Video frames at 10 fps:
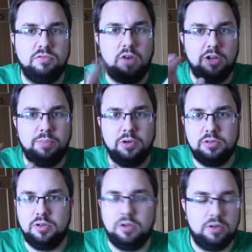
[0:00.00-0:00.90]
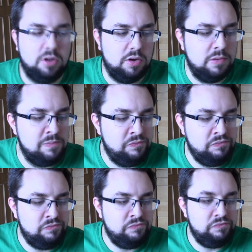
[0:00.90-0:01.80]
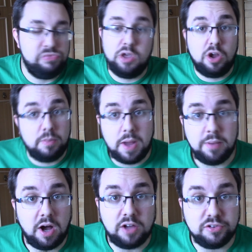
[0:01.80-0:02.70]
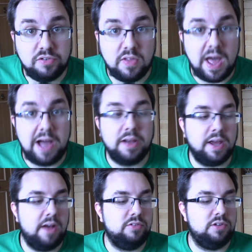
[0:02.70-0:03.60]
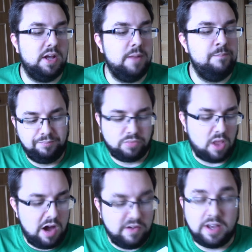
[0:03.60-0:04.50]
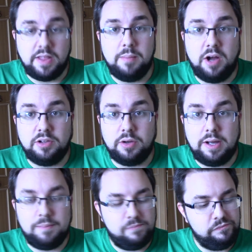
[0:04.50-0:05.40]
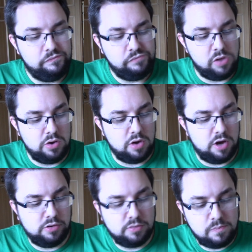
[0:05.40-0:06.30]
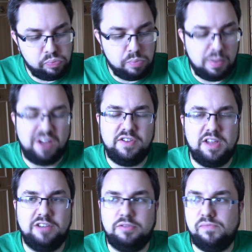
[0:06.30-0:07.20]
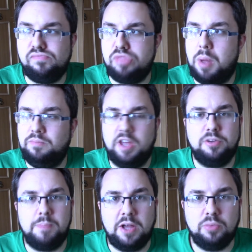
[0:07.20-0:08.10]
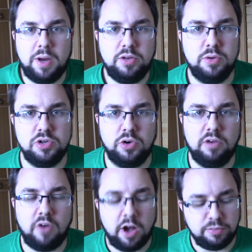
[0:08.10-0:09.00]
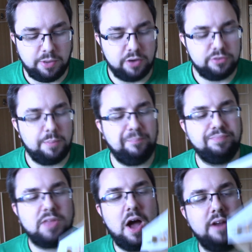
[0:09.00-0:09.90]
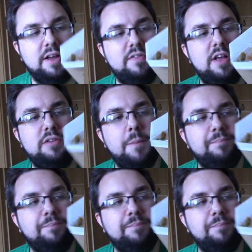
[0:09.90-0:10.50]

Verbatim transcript: rice box you could do. You could maybe ask for that at KFC. I reckon they might do it. Who knows? But I think that's that's the best way to enjoy a rice box. I'll give this,